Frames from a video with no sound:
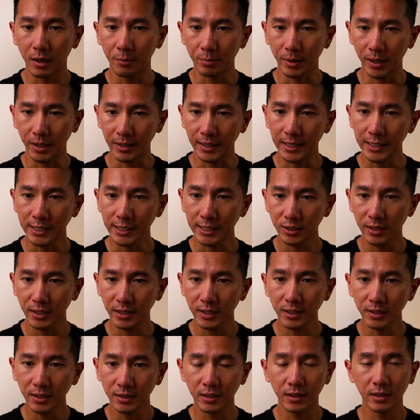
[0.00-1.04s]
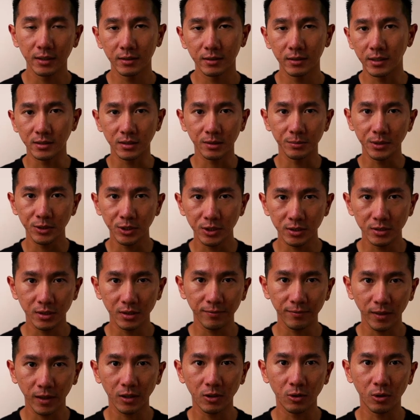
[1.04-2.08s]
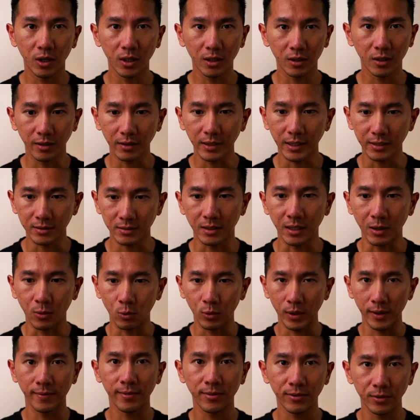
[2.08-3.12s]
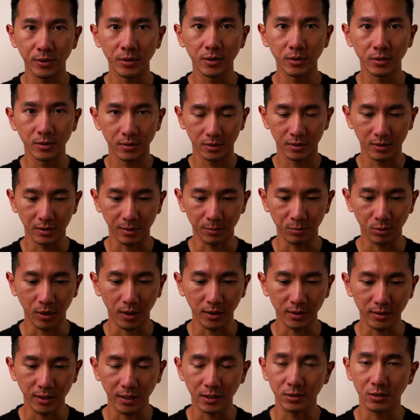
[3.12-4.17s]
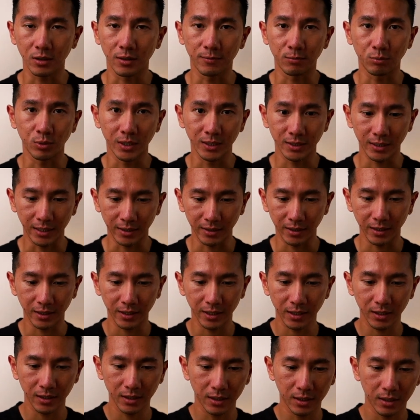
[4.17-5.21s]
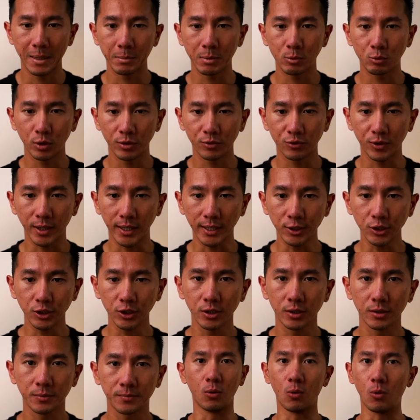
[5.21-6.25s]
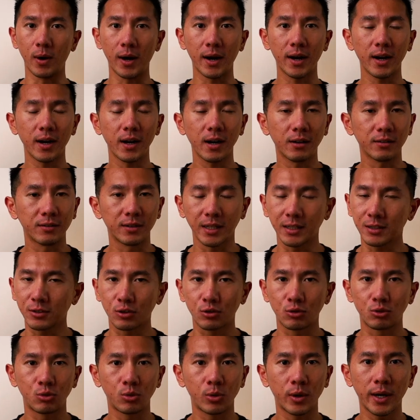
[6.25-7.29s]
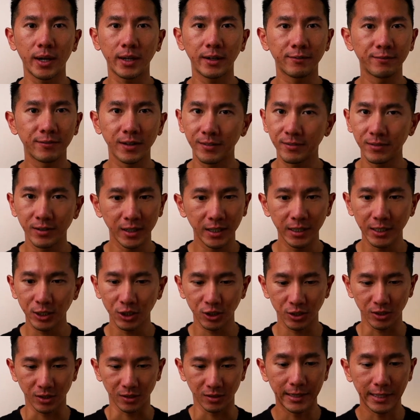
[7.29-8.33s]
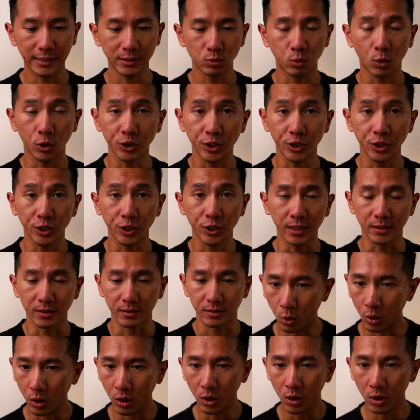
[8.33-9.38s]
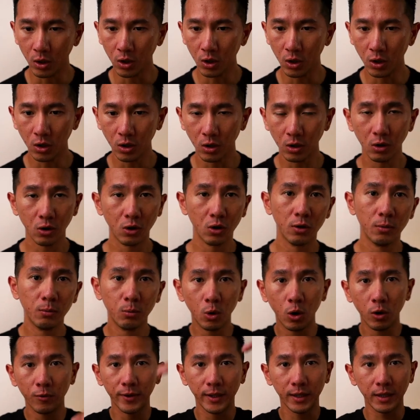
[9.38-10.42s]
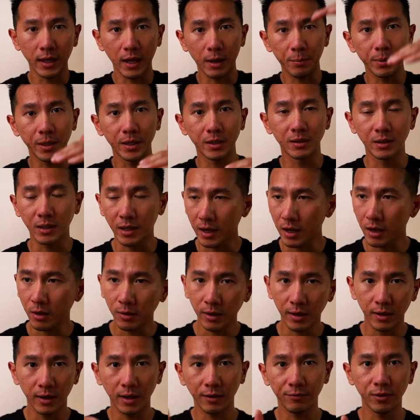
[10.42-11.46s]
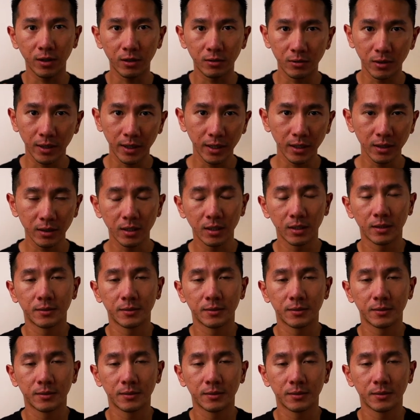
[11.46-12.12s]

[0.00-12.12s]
But actually, there's some interesting thing going on as I went through the process of presenting it. Let me refresh. Wow, that's grand revelation. Let's watch again. Whoa, moving up and down and left and right.